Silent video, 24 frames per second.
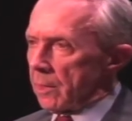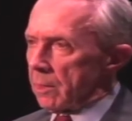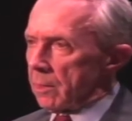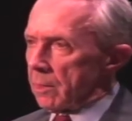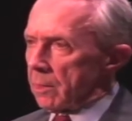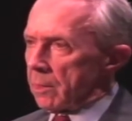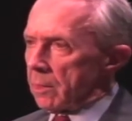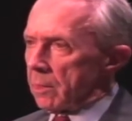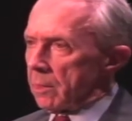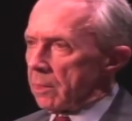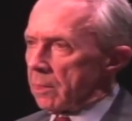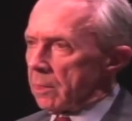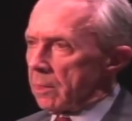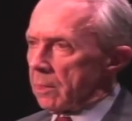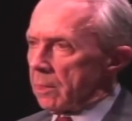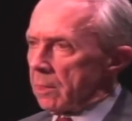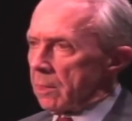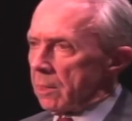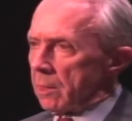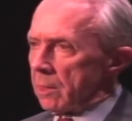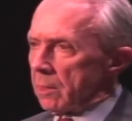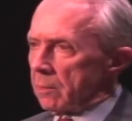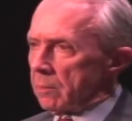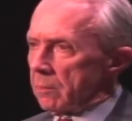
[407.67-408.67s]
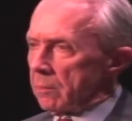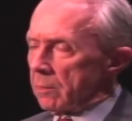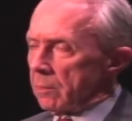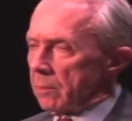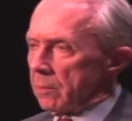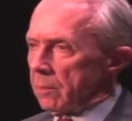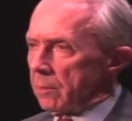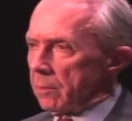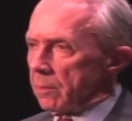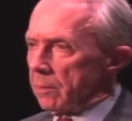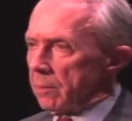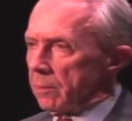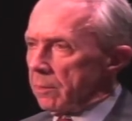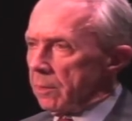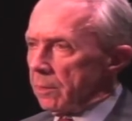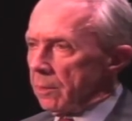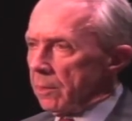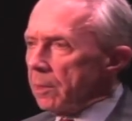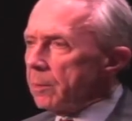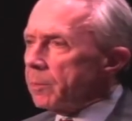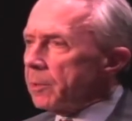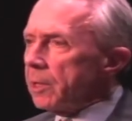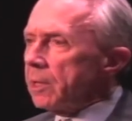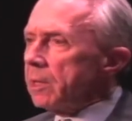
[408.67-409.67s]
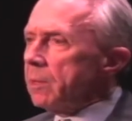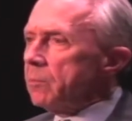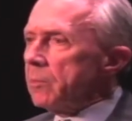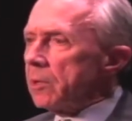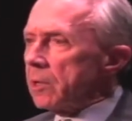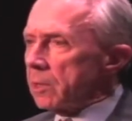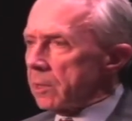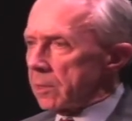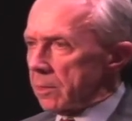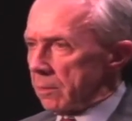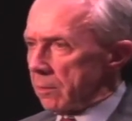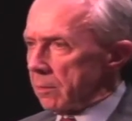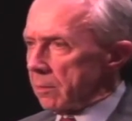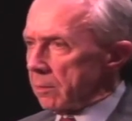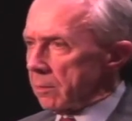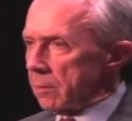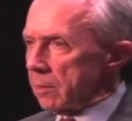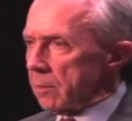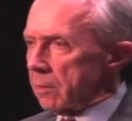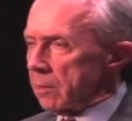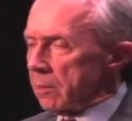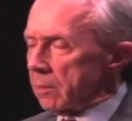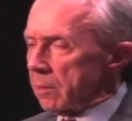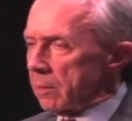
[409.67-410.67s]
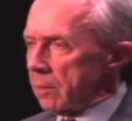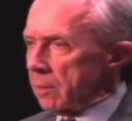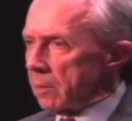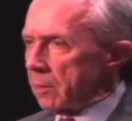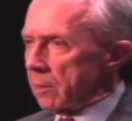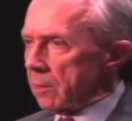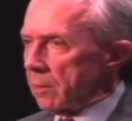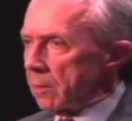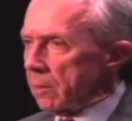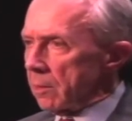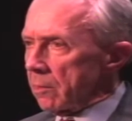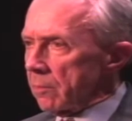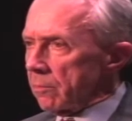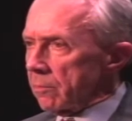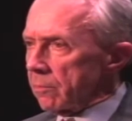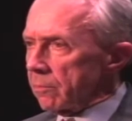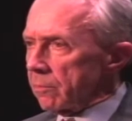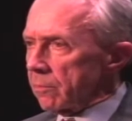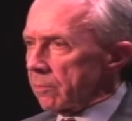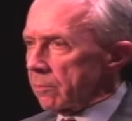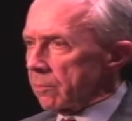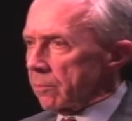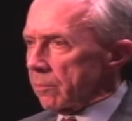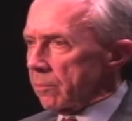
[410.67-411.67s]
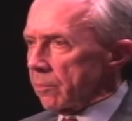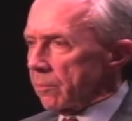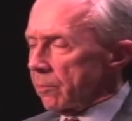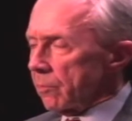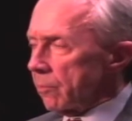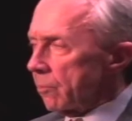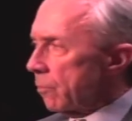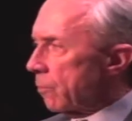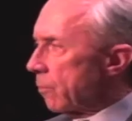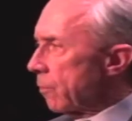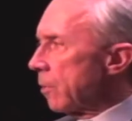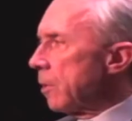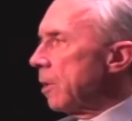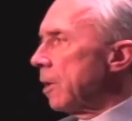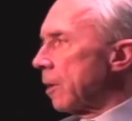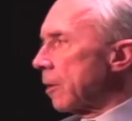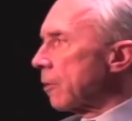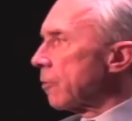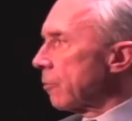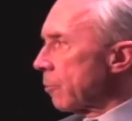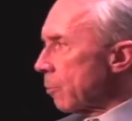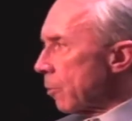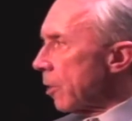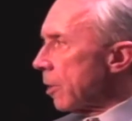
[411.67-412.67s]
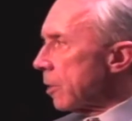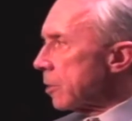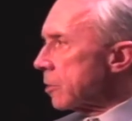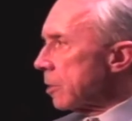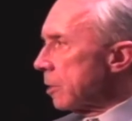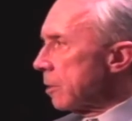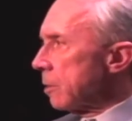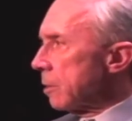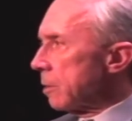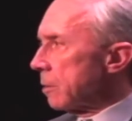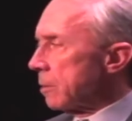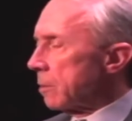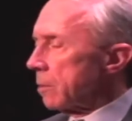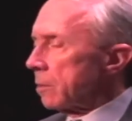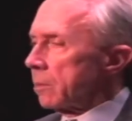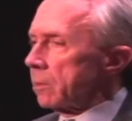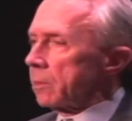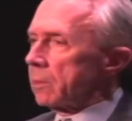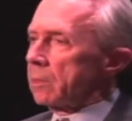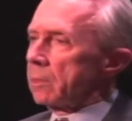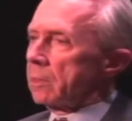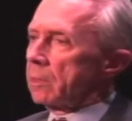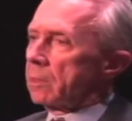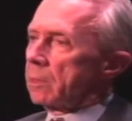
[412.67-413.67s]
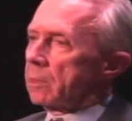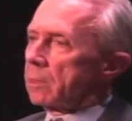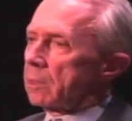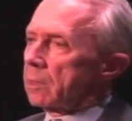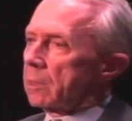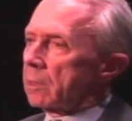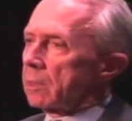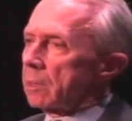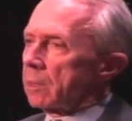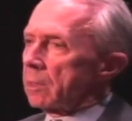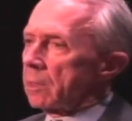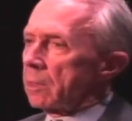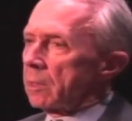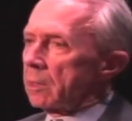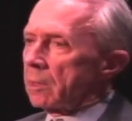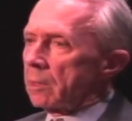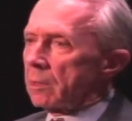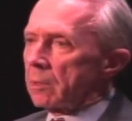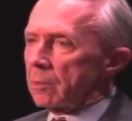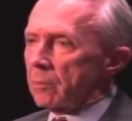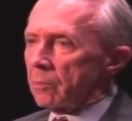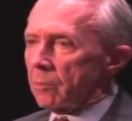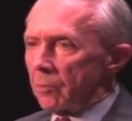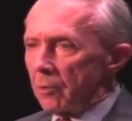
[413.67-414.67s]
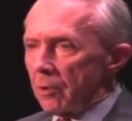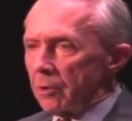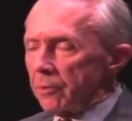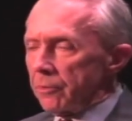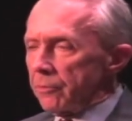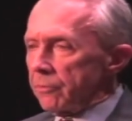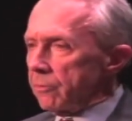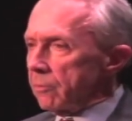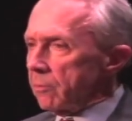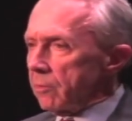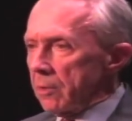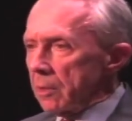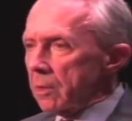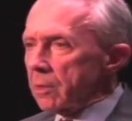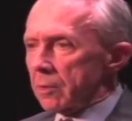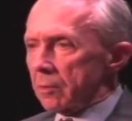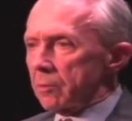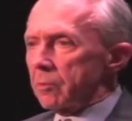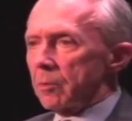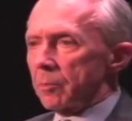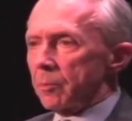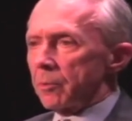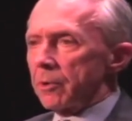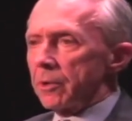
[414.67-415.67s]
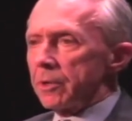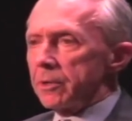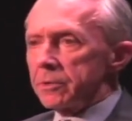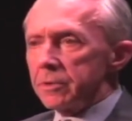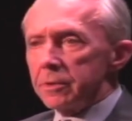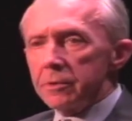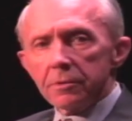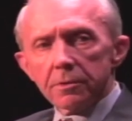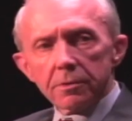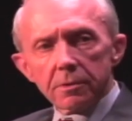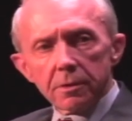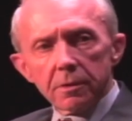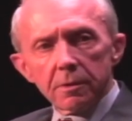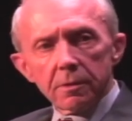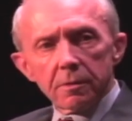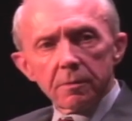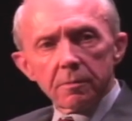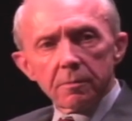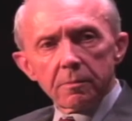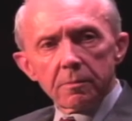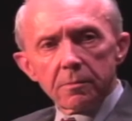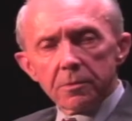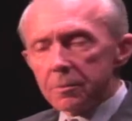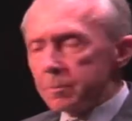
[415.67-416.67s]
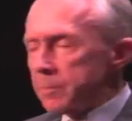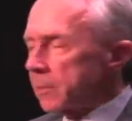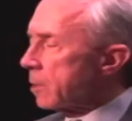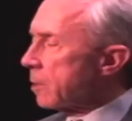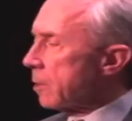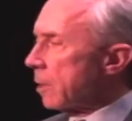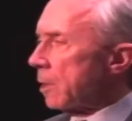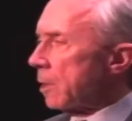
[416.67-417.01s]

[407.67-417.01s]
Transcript: the liberty model of free expression was, yeah, corporations can spend all